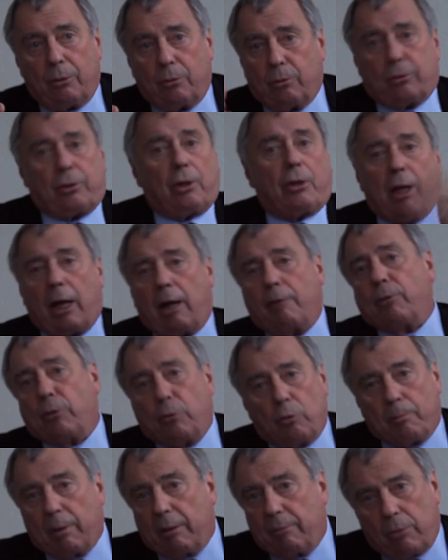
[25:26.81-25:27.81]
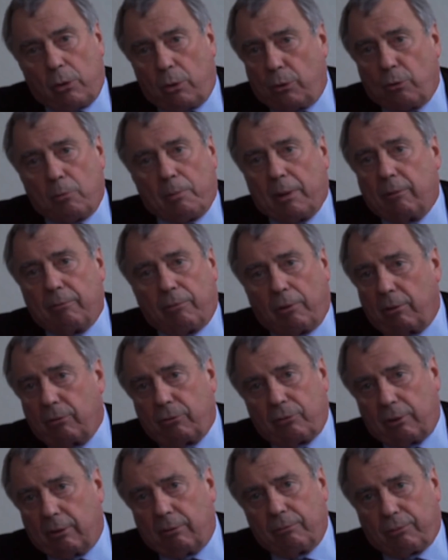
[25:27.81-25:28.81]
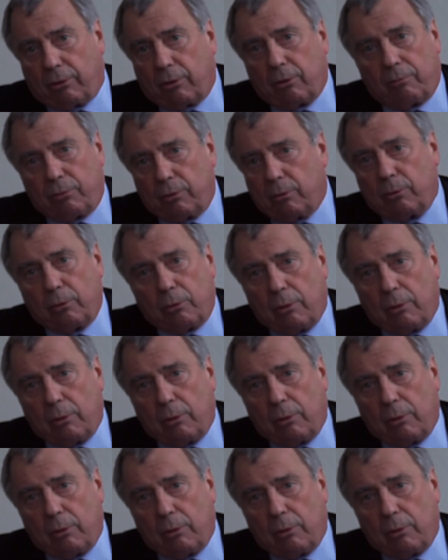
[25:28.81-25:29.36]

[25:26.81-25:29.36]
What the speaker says: you don't have a human voice in front of you.